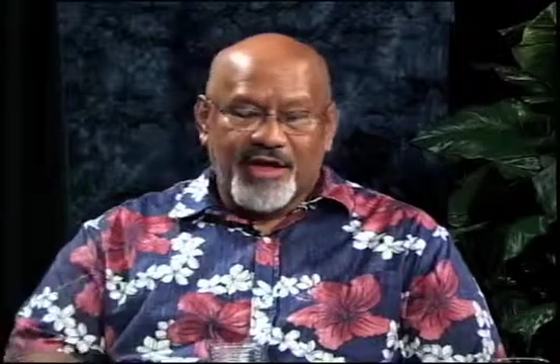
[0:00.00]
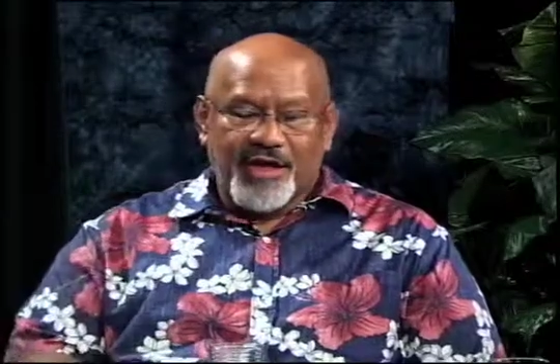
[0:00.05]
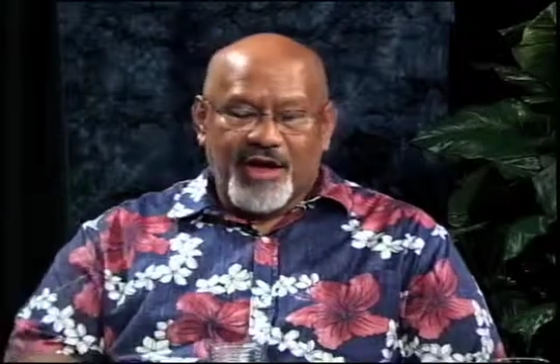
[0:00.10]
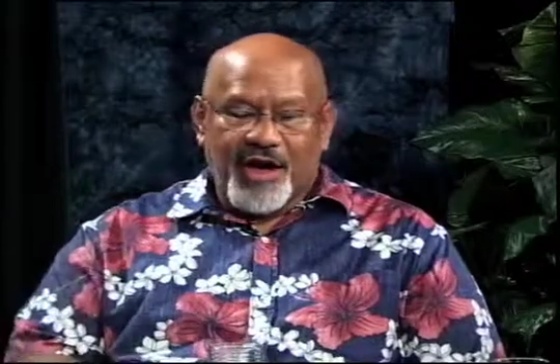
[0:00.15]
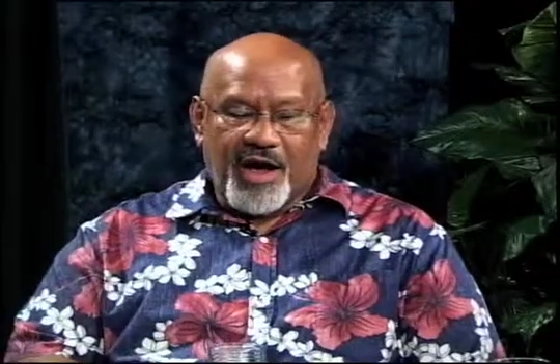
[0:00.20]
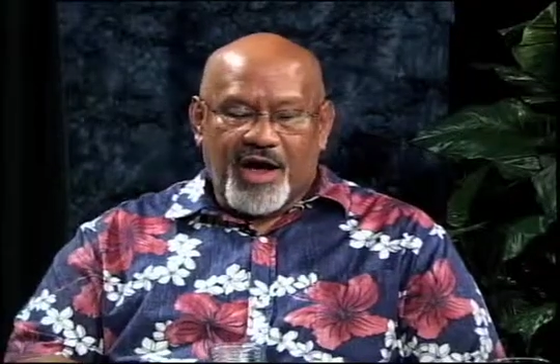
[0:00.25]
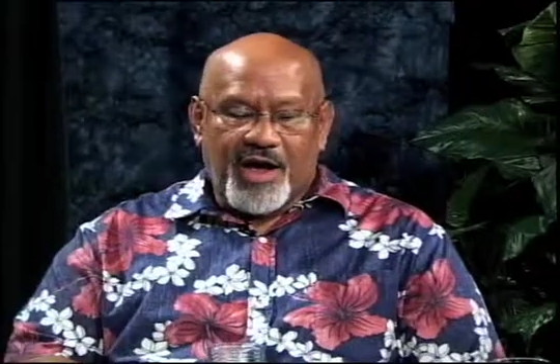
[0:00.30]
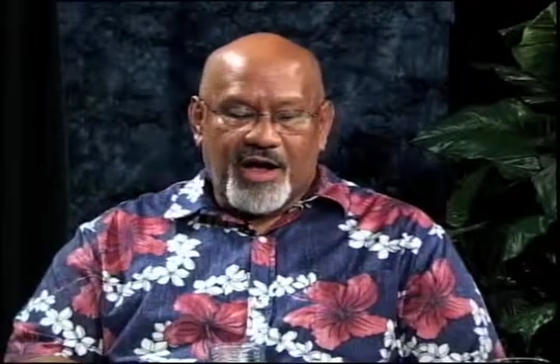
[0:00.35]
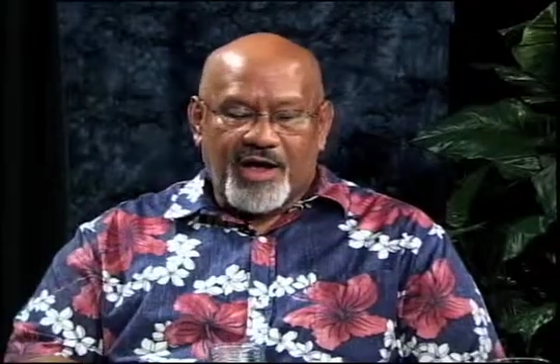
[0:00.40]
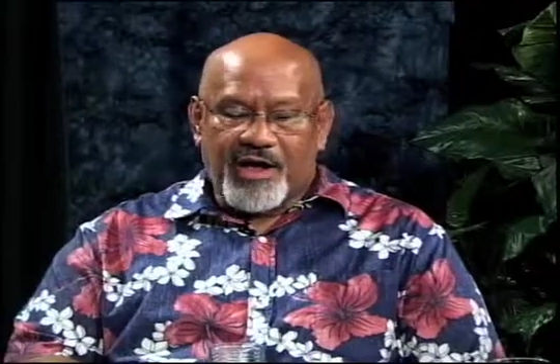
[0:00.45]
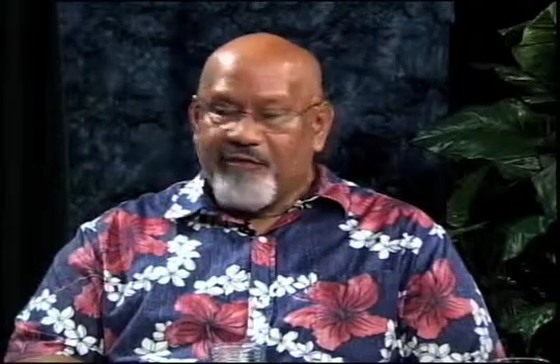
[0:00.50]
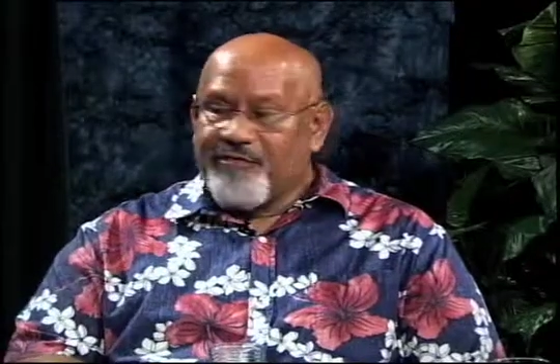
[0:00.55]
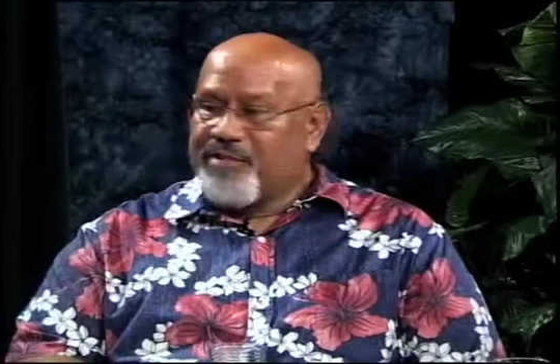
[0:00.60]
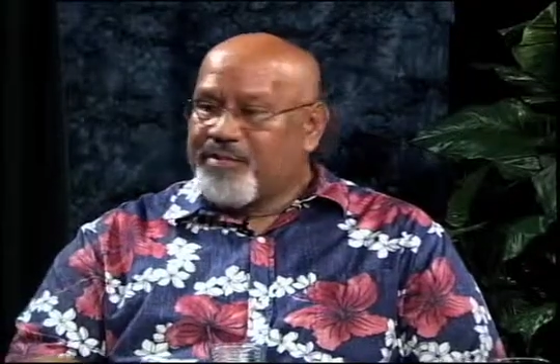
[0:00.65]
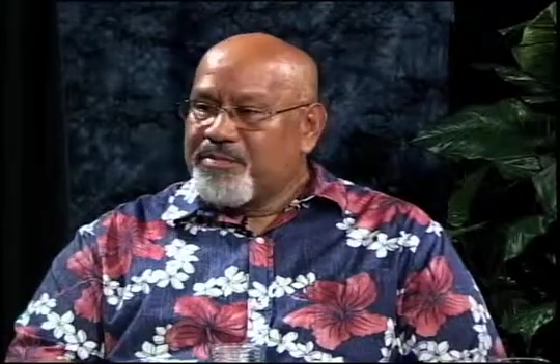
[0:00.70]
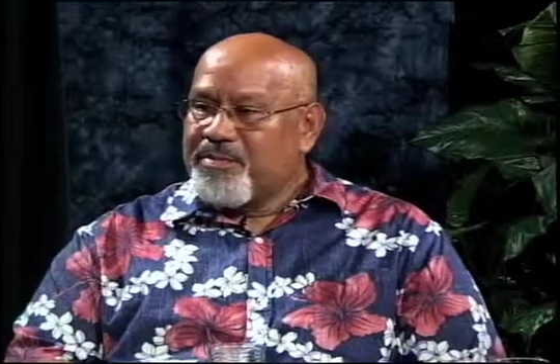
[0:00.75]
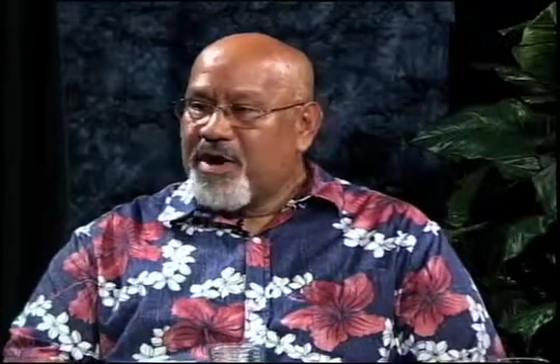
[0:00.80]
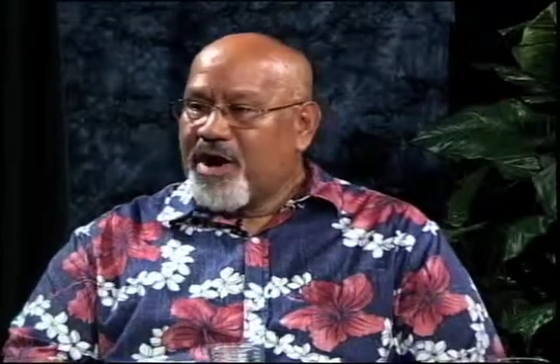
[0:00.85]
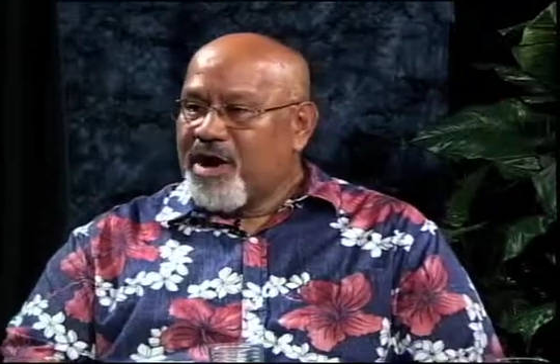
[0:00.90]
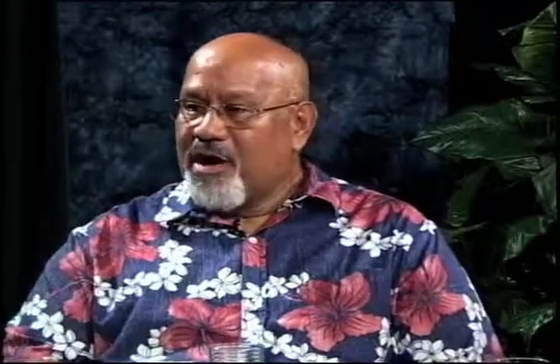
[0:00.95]

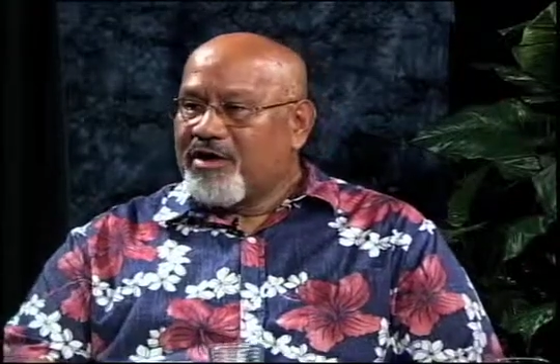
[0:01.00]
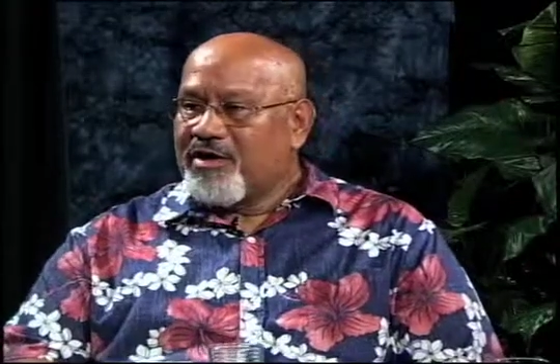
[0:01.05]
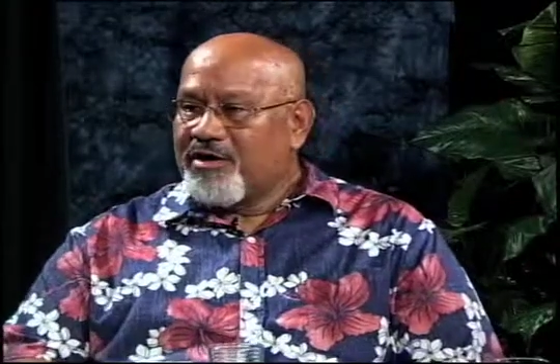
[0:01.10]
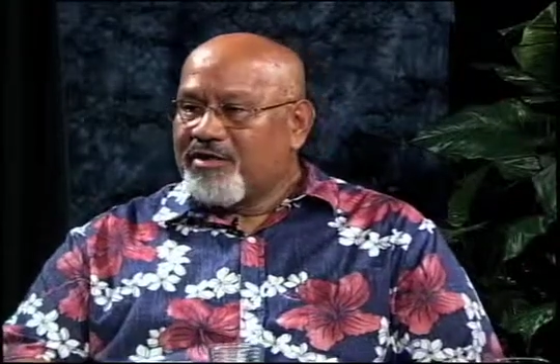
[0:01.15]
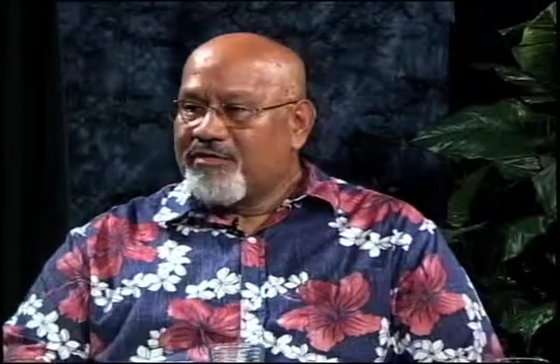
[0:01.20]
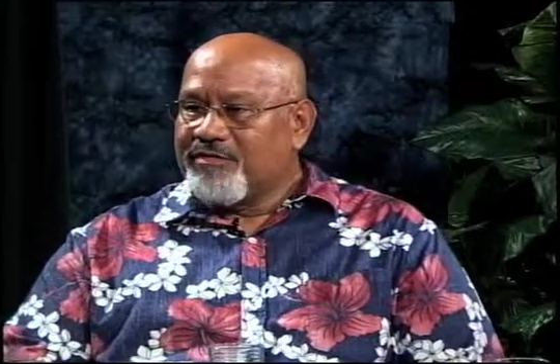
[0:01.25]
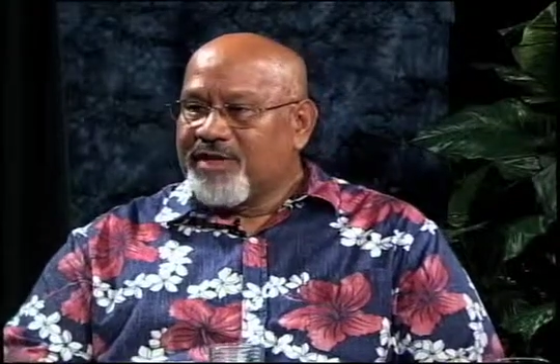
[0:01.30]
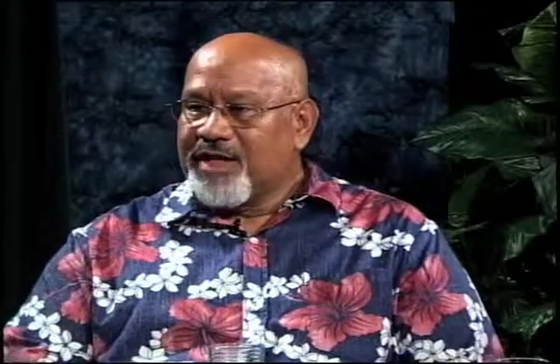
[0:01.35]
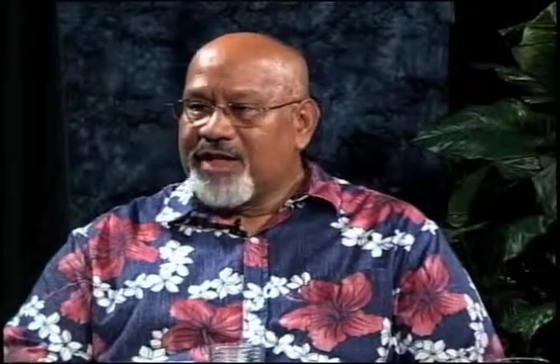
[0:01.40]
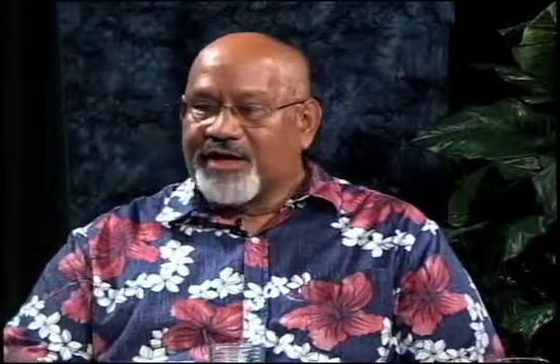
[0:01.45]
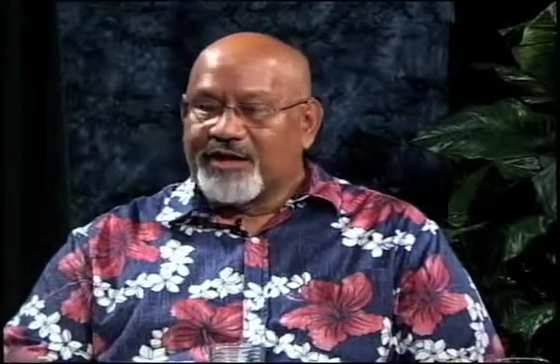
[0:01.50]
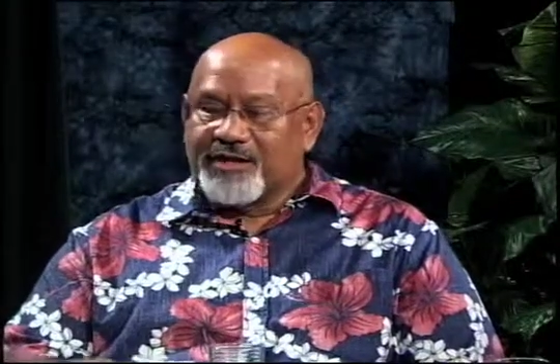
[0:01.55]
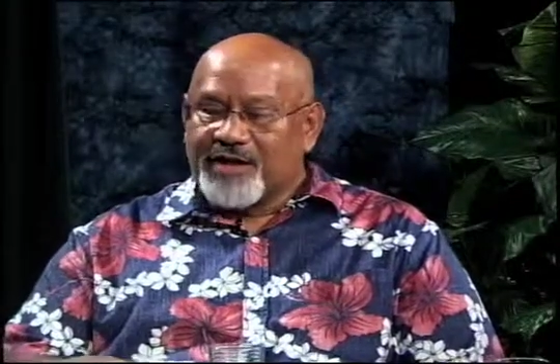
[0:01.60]
part of that